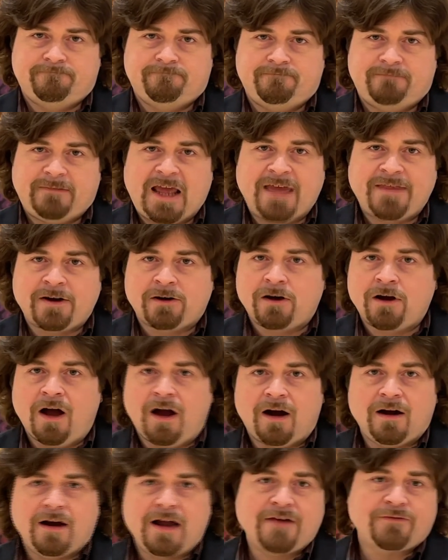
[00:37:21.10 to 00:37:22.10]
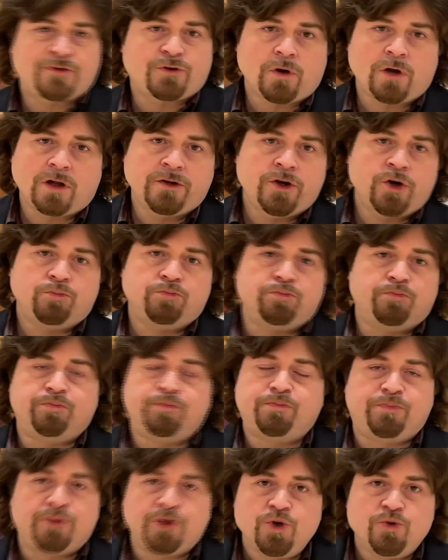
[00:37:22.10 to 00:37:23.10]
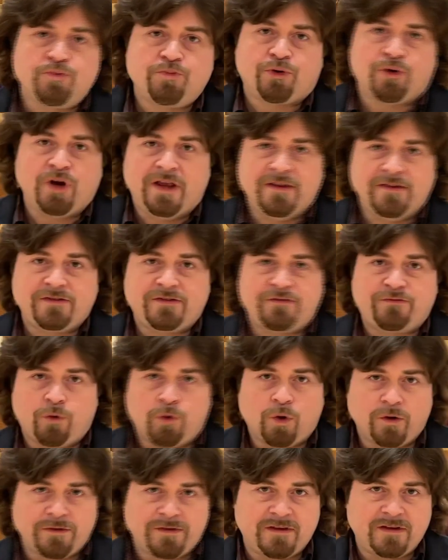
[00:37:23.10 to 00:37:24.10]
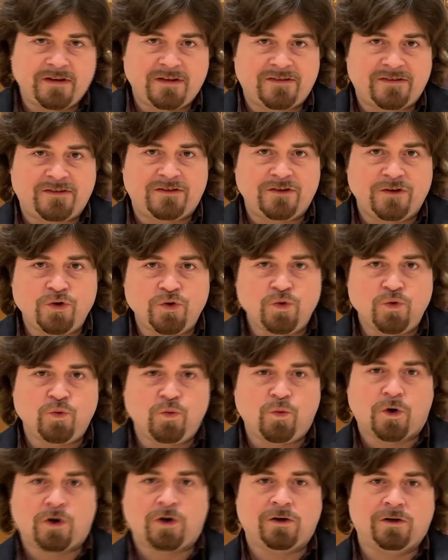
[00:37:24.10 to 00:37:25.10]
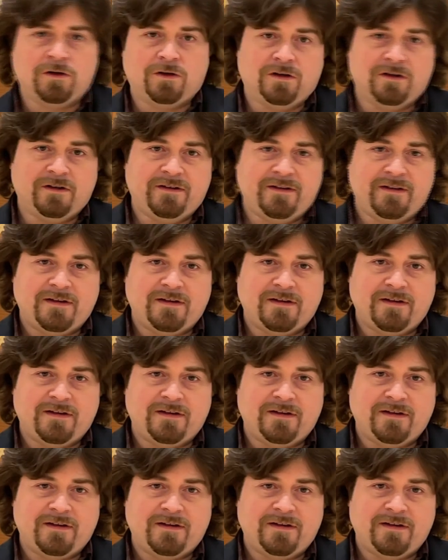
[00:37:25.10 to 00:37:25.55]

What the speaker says: And there are, after all, no blueprints for this new world.